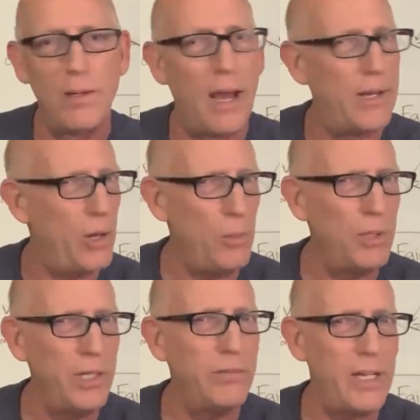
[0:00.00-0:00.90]
I don't
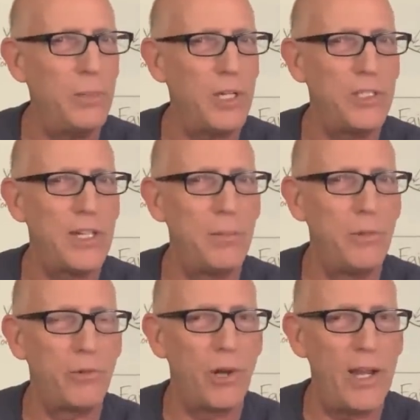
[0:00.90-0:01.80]
believe anybody said it
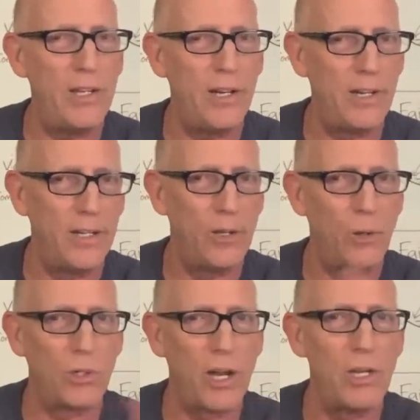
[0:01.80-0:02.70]
before I did in the
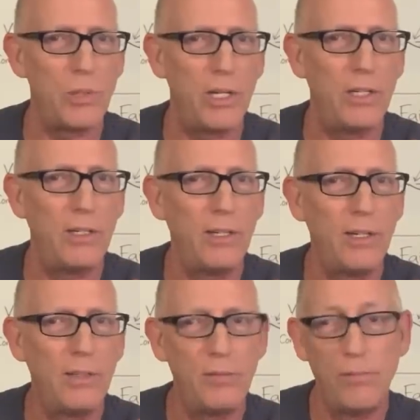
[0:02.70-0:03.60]
whole country.
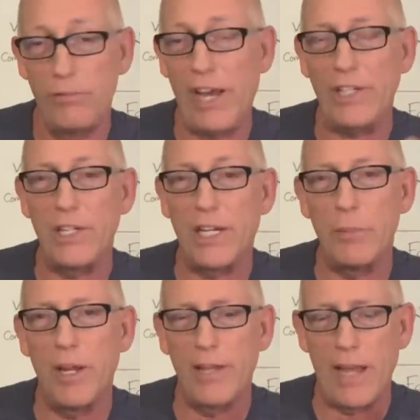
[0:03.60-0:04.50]
Fact check
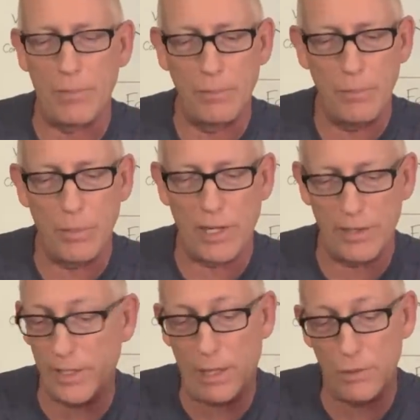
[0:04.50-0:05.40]
me on that. But I
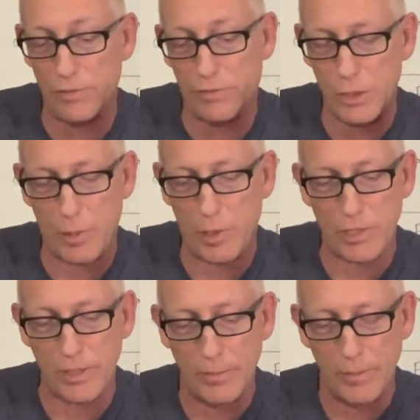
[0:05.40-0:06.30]
think I was the first
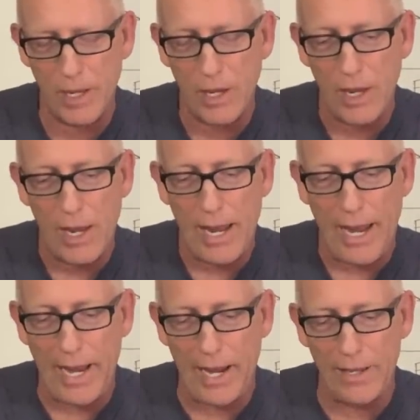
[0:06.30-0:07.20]
person.
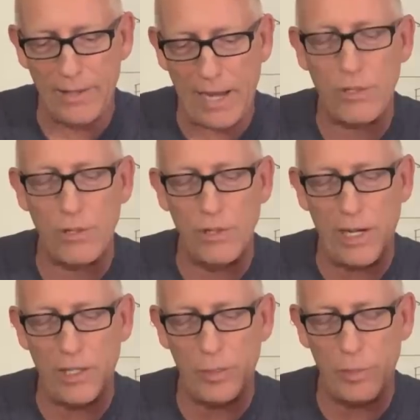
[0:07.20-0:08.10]
And that turned
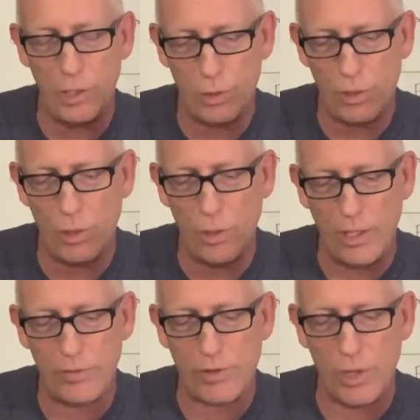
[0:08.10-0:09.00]
out to be true
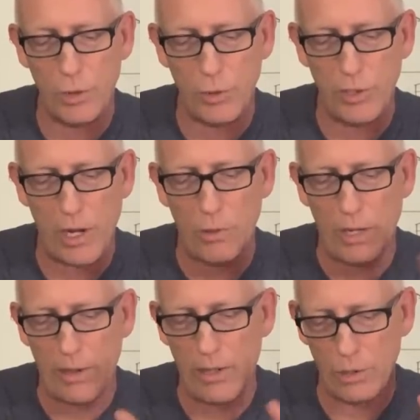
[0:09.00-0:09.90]
as far as we know.
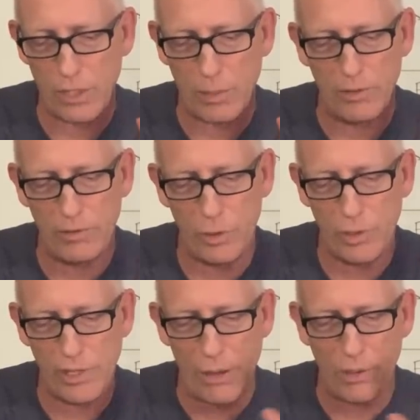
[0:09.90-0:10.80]
Now, I know some of you are
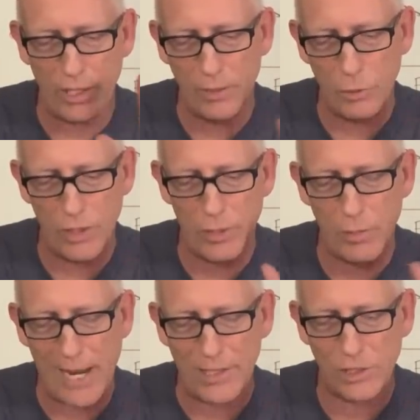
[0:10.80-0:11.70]
doubting whether
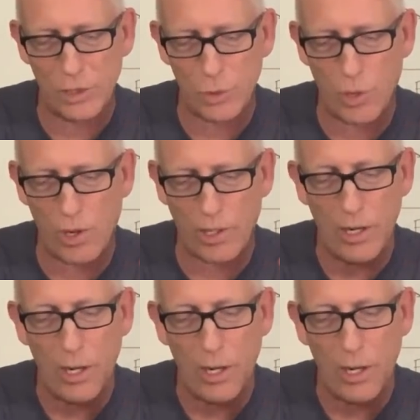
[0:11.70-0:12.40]
masks work,